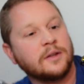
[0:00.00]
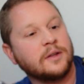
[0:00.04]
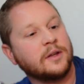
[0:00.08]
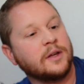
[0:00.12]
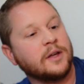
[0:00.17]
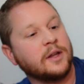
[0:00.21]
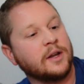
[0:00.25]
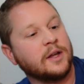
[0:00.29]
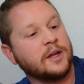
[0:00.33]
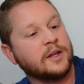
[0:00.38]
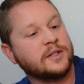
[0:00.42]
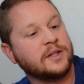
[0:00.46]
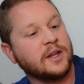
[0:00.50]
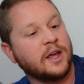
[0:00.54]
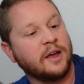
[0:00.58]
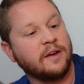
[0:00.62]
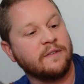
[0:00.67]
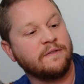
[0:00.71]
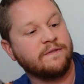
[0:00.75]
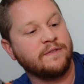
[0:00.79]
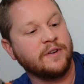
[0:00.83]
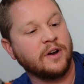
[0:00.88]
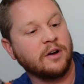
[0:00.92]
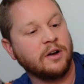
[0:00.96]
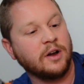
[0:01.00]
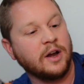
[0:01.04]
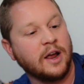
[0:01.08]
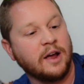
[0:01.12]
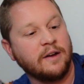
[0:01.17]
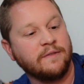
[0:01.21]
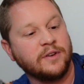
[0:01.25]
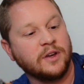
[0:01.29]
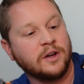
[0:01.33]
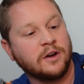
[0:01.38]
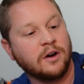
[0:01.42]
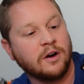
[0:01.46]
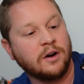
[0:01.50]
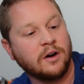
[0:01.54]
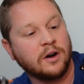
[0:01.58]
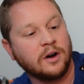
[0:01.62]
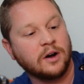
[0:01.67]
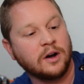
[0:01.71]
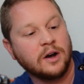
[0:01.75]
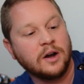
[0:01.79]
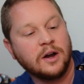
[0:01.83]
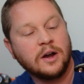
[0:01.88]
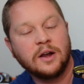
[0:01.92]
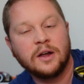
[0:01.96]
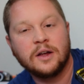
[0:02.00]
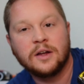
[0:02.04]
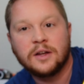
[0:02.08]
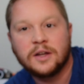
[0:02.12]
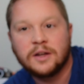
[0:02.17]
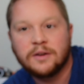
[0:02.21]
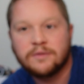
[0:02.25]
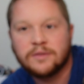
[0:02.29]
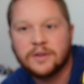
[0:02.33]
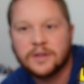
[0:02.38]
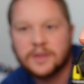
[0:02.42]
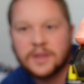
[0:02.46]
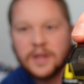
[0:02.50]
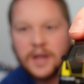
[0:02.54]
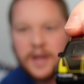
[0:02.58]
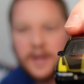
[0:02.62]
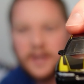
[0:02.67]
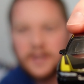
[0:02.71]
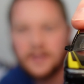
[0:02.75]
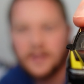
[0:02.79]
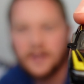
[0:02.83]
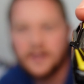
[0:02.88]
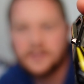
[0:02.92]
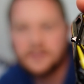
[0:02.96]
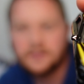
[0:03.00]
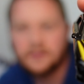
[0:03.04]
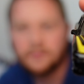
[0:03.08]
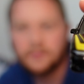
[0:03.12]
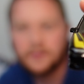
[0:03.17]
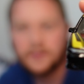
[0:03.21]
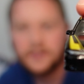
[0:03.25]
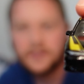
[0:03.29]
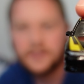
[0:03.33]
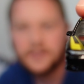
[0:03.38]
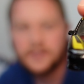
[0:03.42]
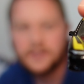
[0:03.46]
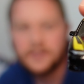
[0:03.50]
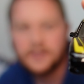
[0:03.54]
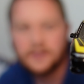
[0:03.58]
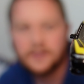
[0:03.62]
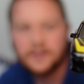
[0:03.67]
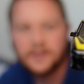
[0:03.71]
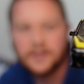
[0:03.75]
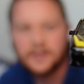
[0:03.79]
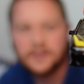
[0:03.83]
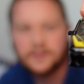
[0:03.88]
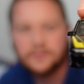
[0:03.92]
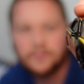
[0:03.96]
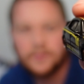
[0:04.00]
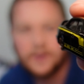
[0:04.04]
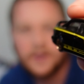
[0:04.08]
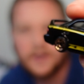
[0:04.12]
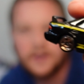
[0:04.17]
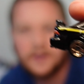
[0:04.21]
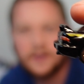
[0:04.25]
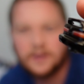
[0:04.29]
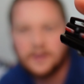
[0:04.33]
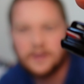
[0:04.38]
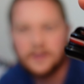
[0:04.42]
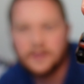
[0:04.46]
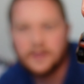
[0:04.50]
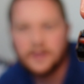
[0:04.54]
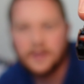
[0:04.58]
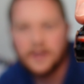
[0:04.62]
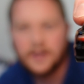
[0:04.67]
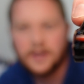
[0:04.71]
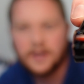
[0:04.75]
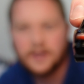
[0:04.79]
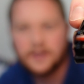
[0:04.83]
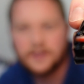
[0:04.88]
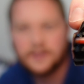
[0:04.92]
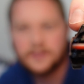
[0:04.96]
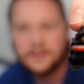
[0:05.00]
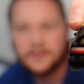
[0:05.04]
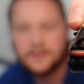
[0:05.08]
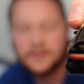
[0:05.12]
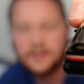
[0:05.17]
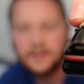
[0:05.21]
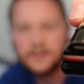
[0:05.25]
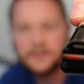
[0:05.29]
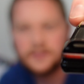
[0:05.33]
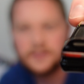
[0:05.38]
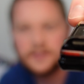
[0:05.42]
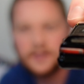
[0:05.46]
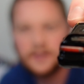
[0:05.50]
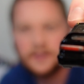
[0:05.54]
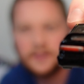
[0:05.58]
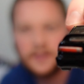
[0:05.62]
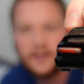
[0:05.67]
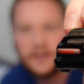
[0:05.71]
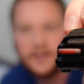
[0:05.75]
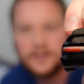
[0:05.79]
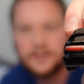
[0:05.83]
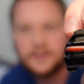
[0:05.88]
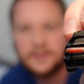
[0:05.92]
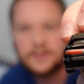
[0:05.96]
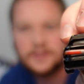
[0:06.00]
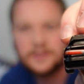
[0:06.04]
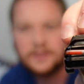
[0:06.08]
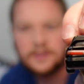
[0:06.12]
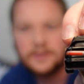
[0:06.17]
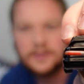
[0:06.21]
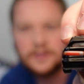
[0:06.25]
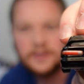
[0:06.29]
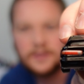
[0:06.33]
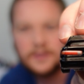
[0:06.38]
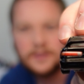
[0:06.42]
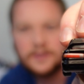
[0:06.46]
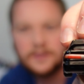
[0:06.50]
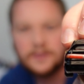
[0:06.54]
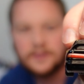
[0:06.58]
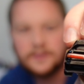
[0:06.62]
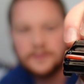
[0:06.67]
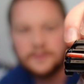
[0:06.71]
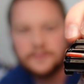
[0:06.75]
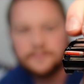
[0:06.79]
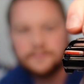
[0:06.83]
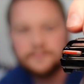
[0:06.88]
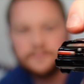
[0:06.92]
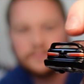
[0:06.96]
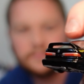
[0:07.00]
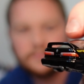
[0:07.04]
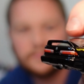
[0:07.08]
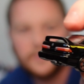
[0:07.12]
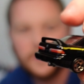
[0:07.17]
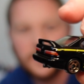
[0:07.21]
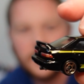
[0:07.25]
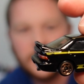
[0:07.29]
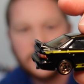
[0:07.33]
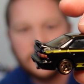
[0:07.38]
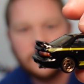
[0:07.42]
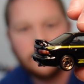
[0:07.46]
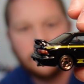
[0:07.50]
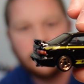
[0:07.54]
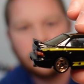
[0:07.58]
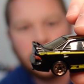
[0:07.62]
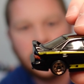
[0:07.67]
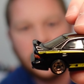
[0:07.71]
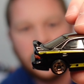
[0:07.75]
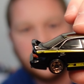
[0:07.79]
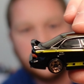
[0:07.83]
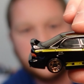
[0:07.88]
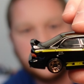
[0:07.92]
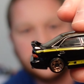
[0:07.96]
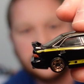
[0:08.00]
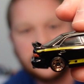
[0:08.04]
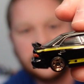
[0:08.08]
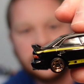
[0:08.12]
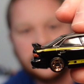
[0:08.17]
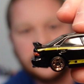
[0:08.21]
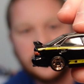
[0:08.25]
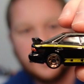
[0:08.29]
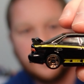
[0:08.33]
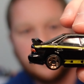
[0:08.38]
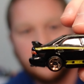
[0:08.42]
it is a very heavy car. Even like the headlights are really detailed as well, and the taillights. But wow, this is a